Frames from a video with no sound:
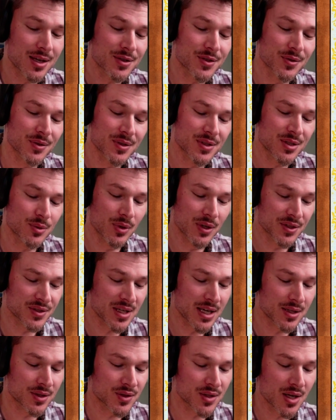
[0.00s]
So let's see what else
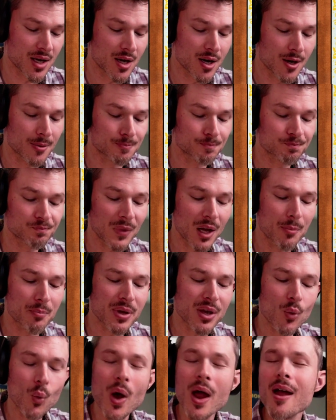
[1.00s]
I had to say here.
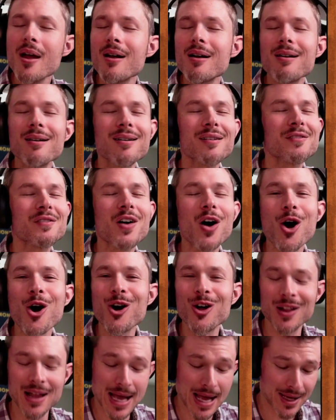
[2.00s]
Beware of
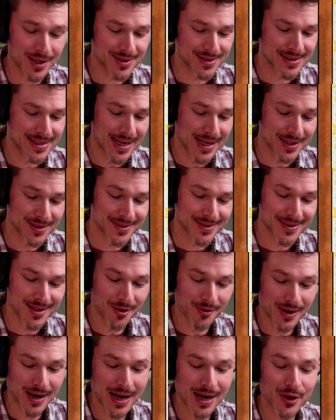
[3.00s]
all excess, all
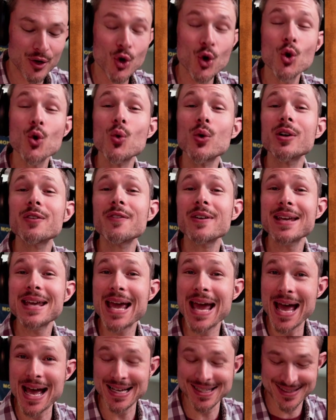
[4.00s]
right? Who would have
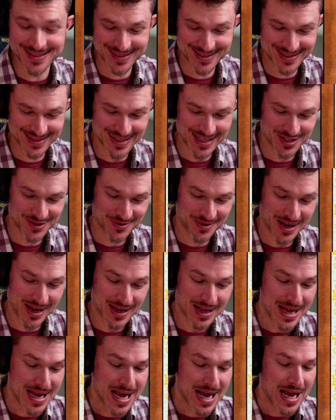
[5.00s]
guessed? That's right.
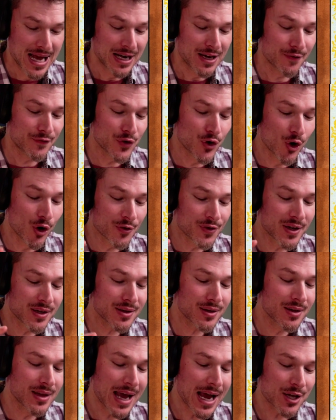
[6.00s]
If you're the
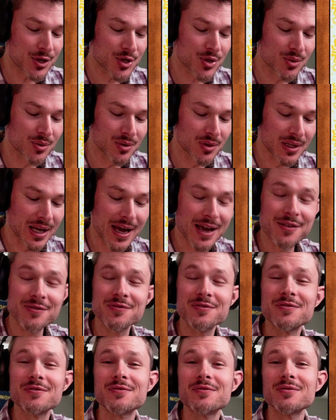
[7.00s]
natural
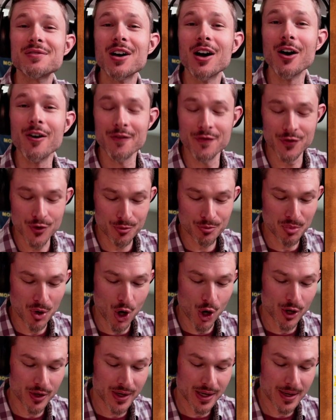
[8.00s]
life of the
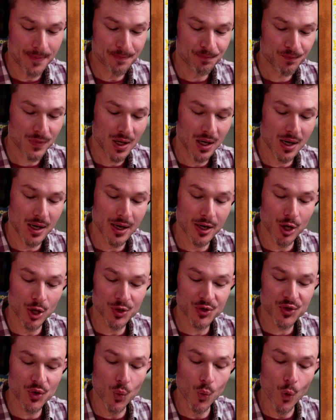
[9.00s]
party. It
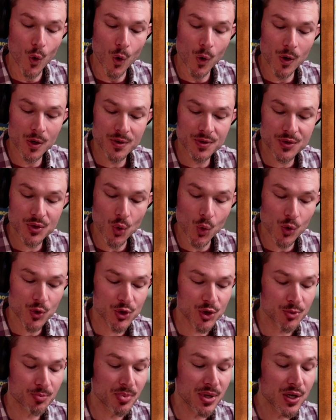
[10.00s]
also warns or
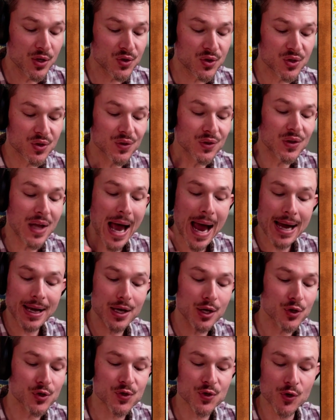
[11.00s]
speaks to
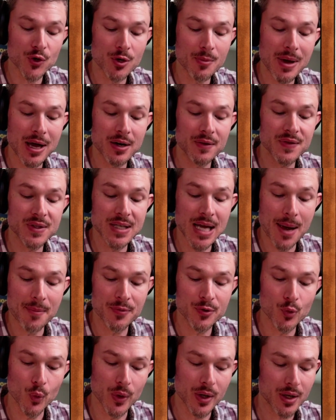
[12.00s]
lacking a certain amount of
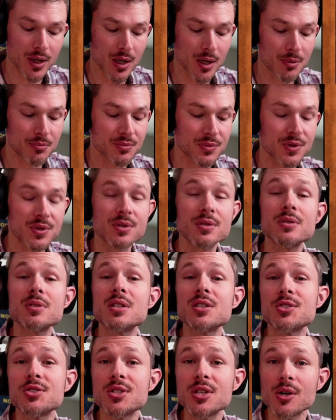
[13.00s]
depth when it comes to
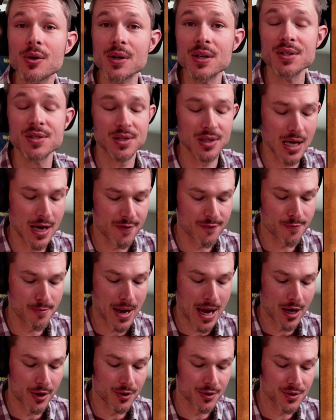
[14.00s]
serious life
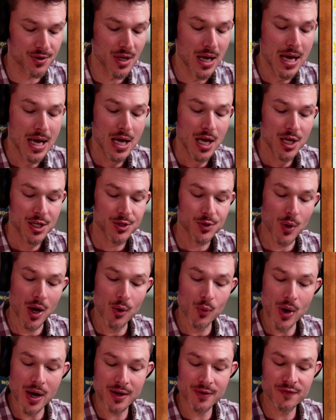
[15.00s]
matters. So I
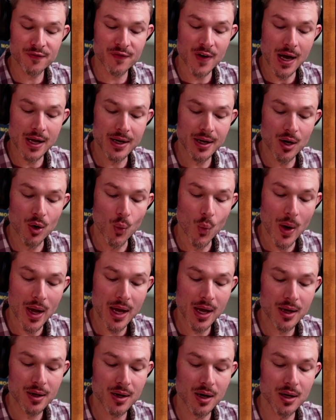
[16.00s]
reckon finding a
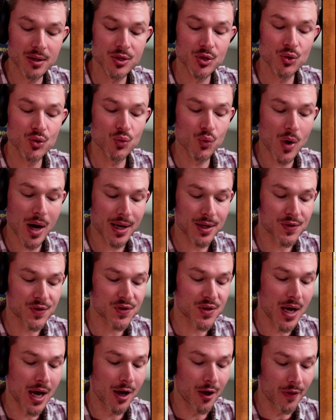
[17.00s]
way to
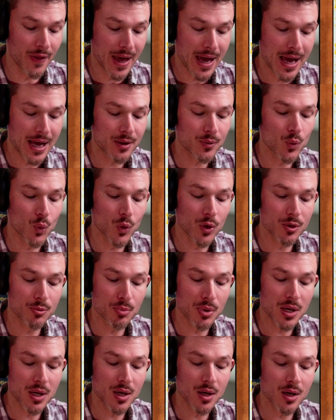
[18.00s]
reconcile that would
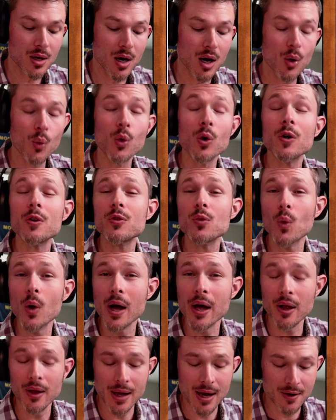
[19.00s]
be a
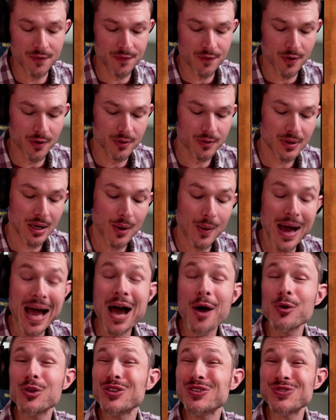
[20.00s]
worthwhile effort. Now,
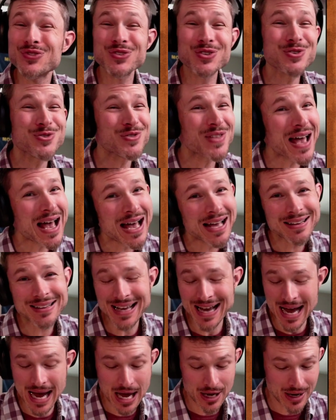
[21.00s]
how you do that,
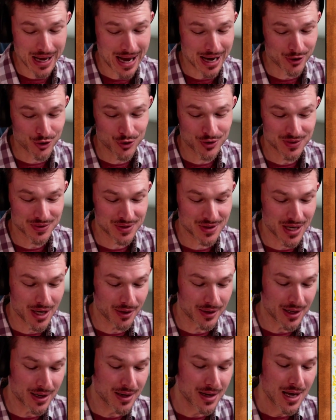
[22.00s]
I couldn't tell
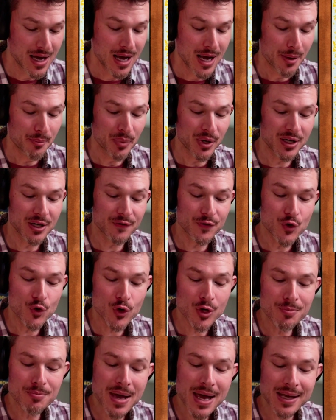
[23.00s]
you. But if you
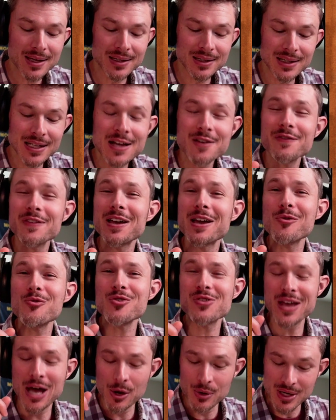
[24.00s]
can make a living
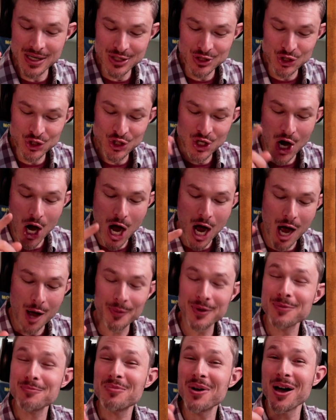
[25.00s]
without a job
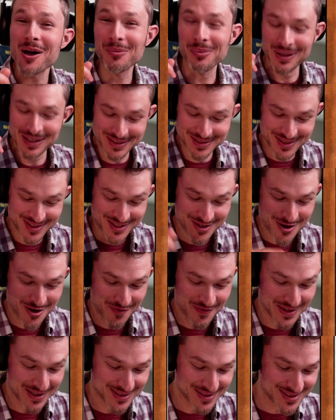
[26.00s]
in public
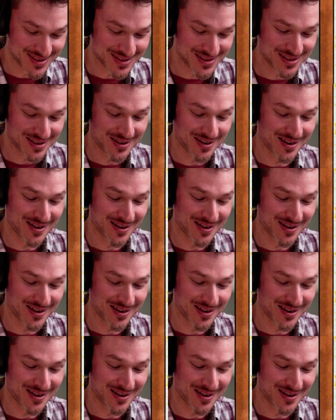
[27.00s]
service,